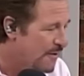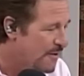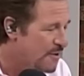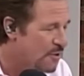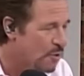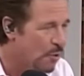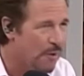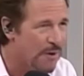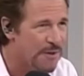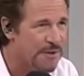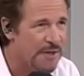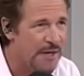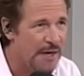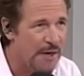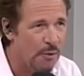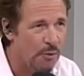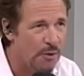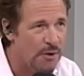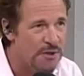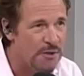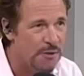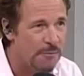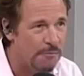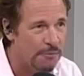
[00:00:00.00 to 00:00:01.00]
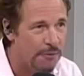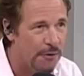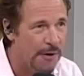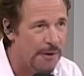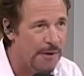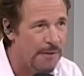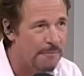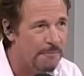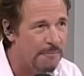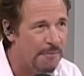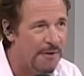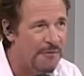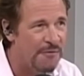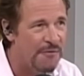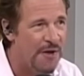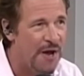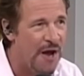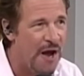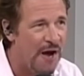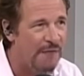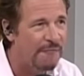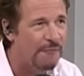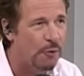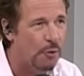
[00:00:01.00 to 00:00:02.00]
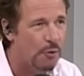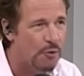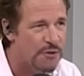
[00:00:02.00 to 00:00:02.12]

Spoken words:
So once again, it wasn't pretty, but the effort